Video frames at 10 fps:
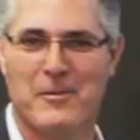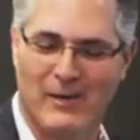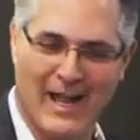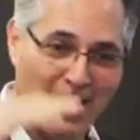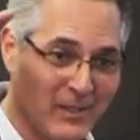
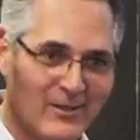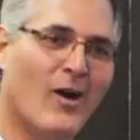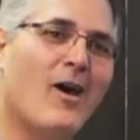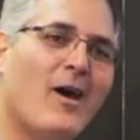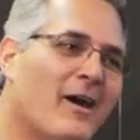But I'm a
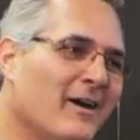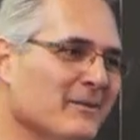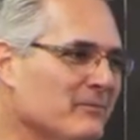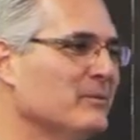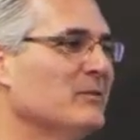
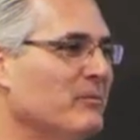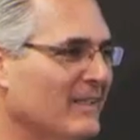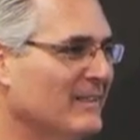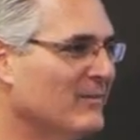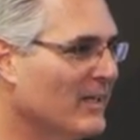long
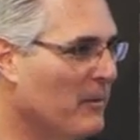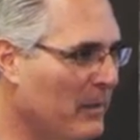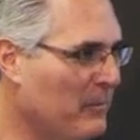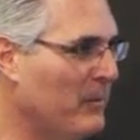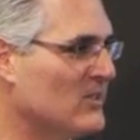perspective, kind of
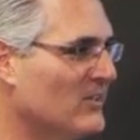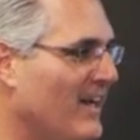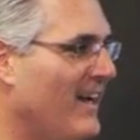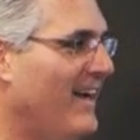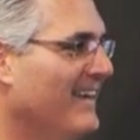big picture
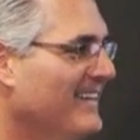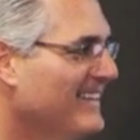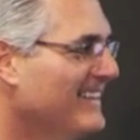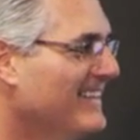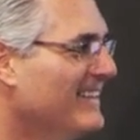guy.
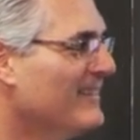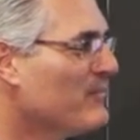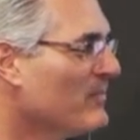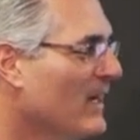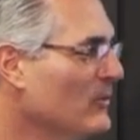
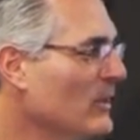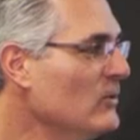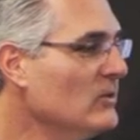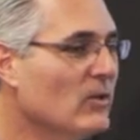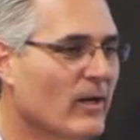I don't care
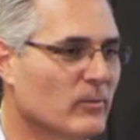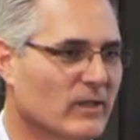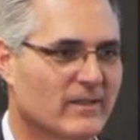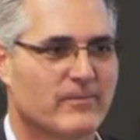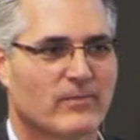who you go out
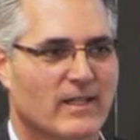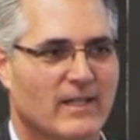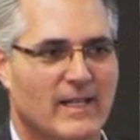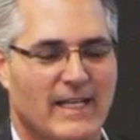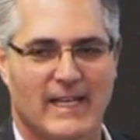with.
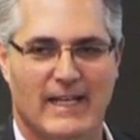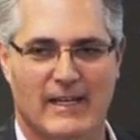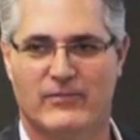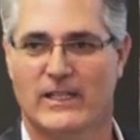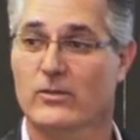
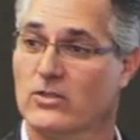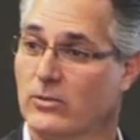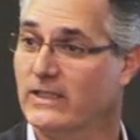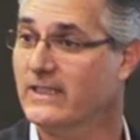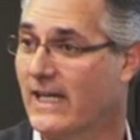If they don't
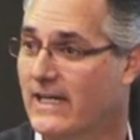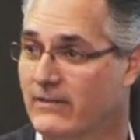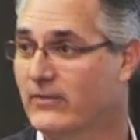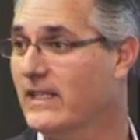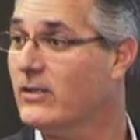treat
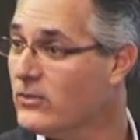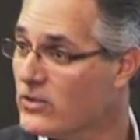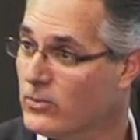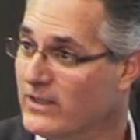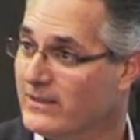
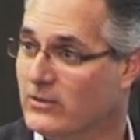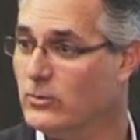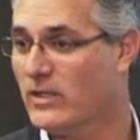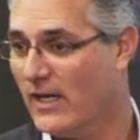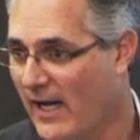
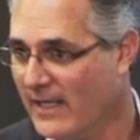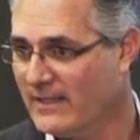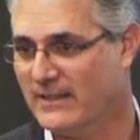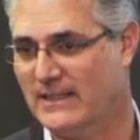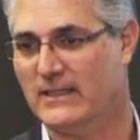you
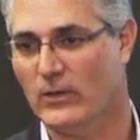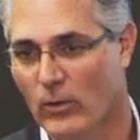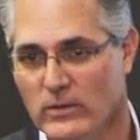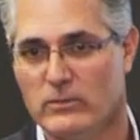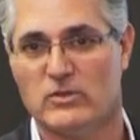kindly, the
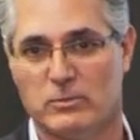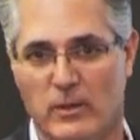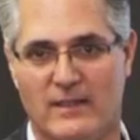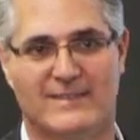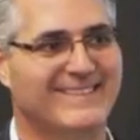only
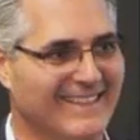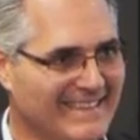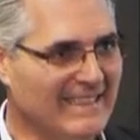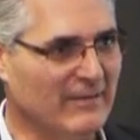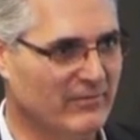response is to
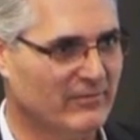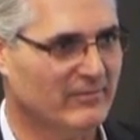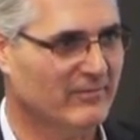leave.